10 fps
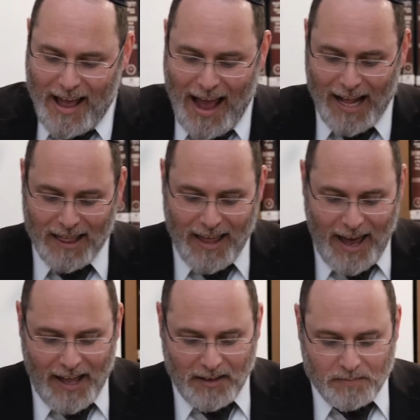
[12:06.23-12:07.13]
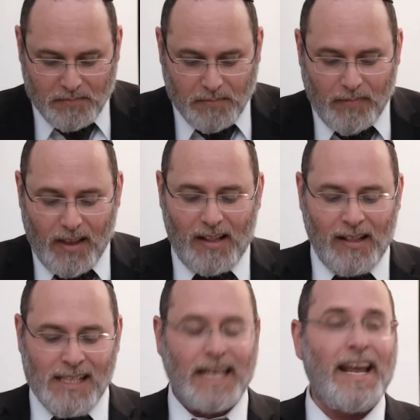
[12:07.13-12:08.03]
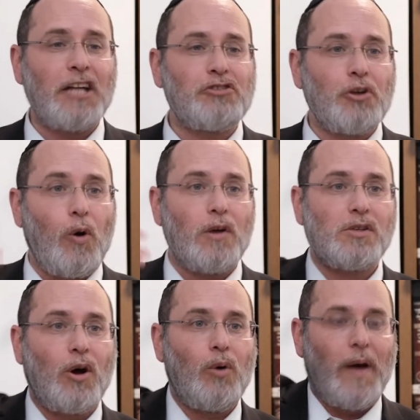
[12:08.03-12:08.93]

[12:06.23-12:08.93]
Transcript: and then the Sanhedrin also